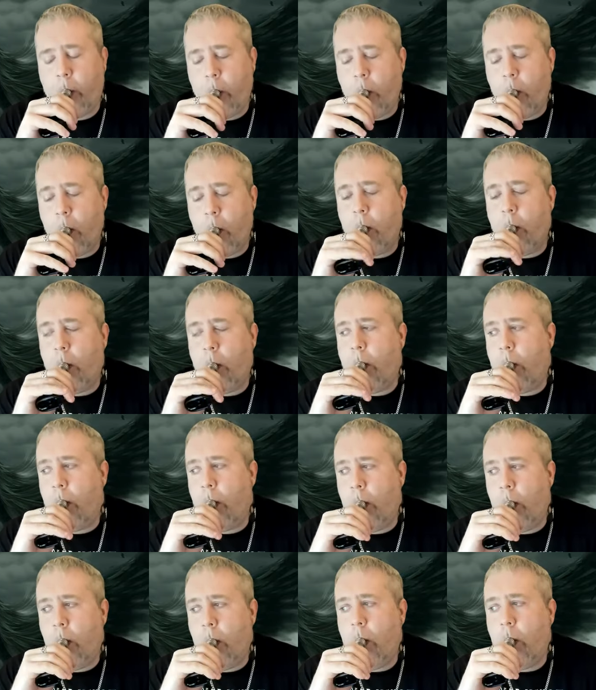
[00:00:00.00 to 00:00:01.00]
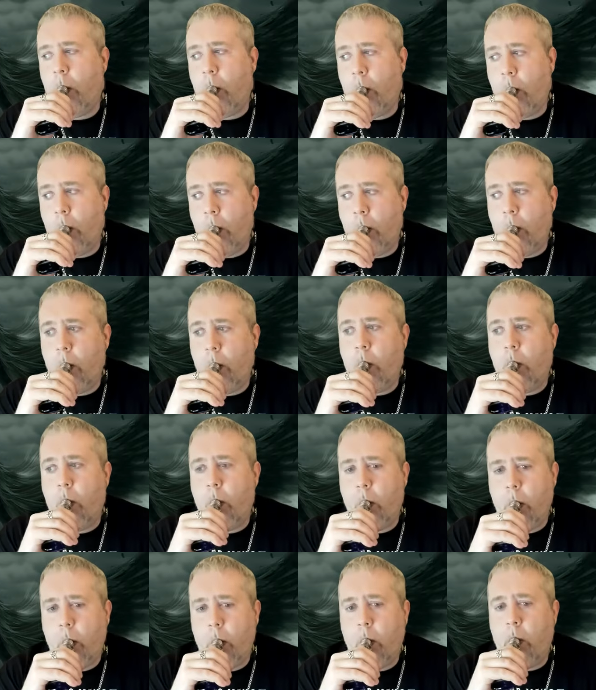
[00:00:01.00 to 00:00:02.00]

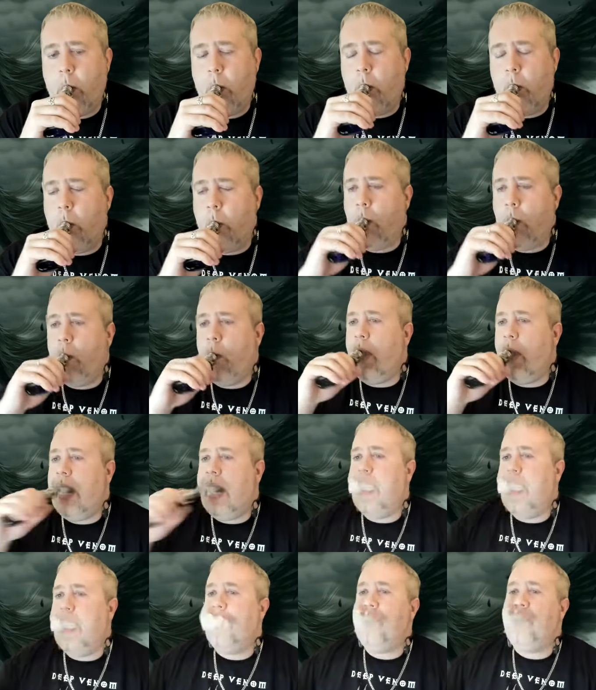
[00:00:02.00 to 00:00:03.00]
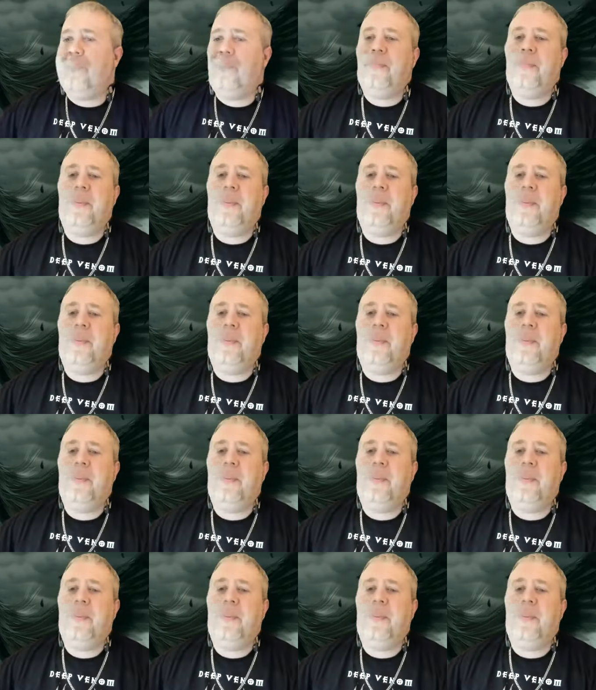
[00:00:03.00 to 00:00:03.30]
[no speech]